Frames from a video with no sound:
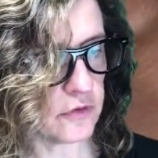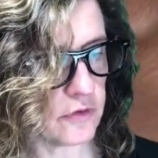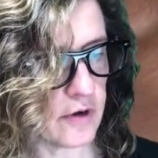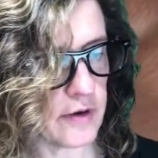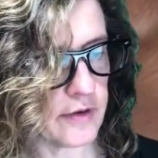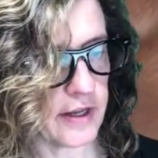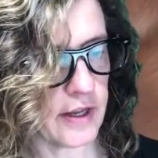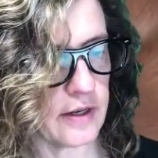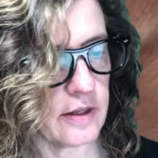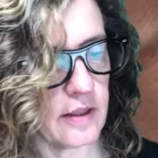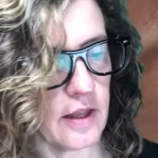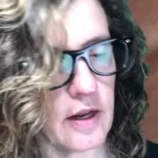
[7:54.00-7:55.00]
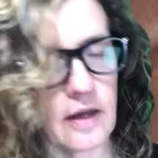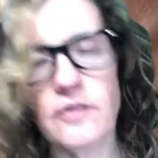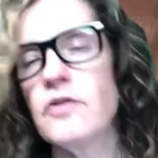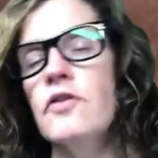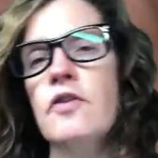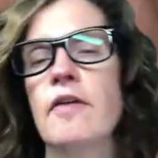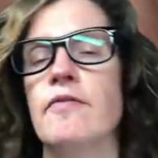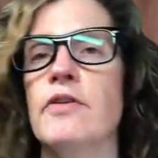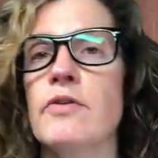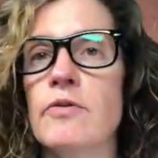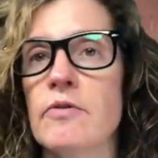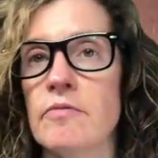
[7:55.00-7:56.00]
around again, and then I just have to
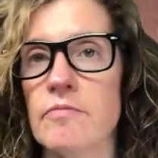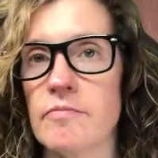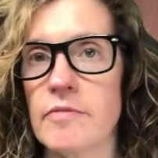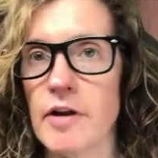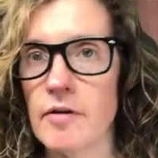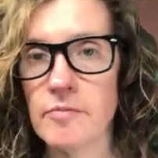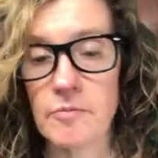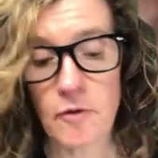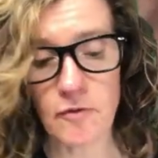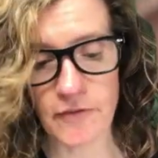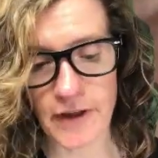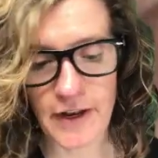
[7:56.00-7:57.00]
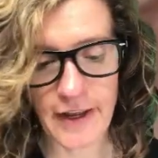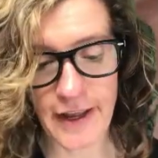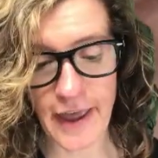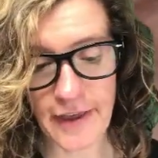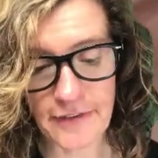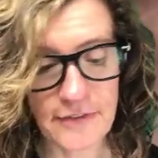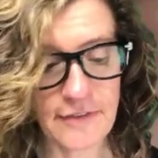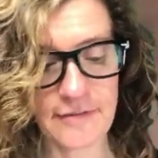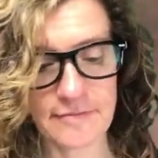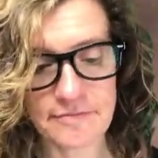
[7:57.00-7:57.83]
do, you know, no fan, I guess.